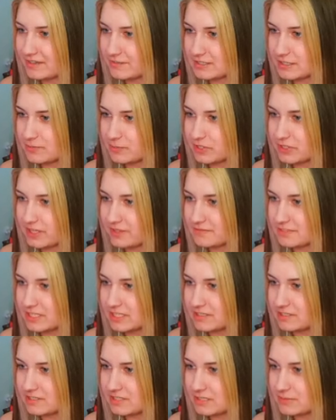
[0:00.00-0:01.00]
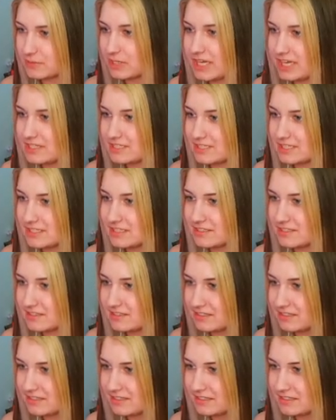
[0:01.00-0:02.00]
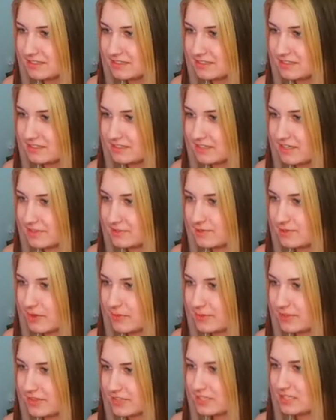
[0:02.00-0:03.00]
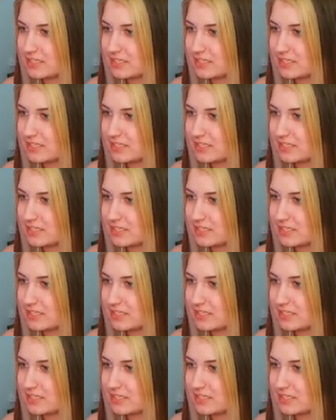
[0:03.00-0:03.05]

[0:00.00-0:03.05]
If someone loves it and someone hates it, nothing wrong with